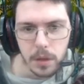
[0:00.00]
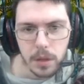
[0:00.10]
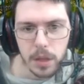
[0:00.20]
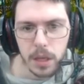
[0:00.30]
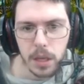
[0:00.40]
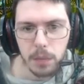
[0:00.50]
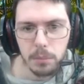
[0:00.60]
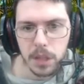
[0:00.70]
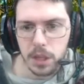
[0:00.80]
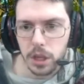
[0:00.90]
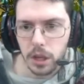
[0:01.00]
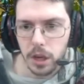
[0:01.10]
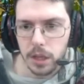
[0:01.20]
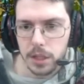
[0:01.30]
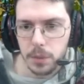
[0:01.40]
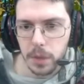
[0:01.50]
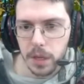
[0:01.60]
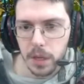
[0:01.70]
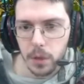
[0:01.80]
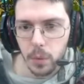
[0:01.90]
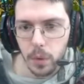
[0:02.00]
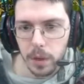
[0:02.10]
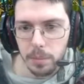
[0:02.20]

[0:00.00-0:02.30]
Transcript: the militia gauntlets we can equip